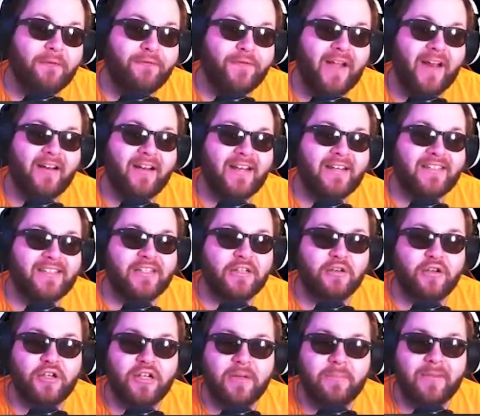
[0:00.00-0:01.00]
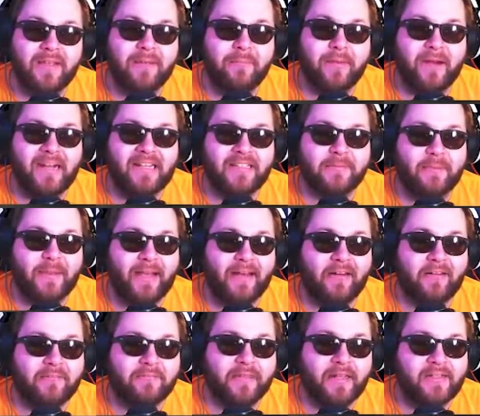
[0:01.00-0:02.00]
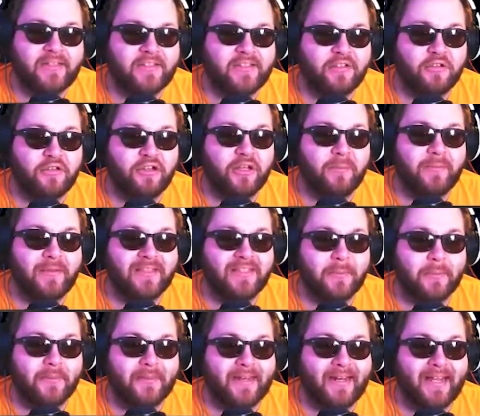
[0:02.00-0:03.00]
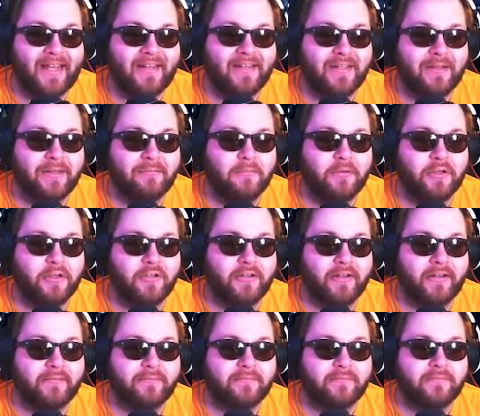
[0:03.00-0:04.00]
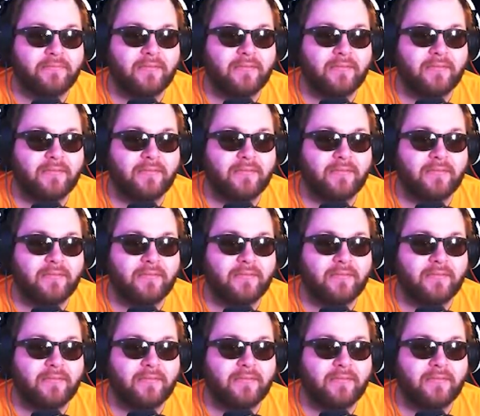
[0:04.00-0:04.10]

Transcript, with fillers: To be fair, he still could be a boss battle, and still could be someone that I end up murdering.